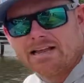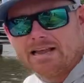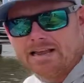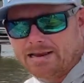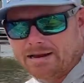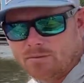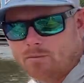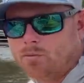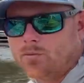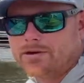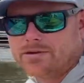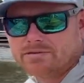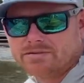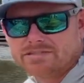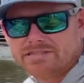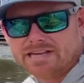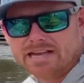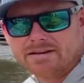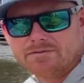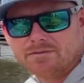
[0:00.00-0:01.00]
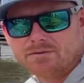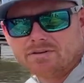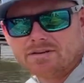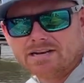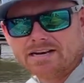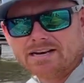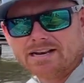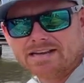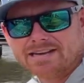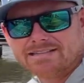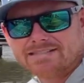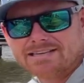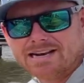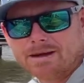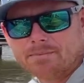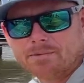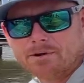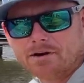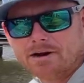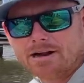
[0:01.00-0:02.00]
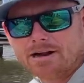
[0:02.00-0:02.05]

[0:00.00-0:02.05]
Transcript: It will save you the next time you're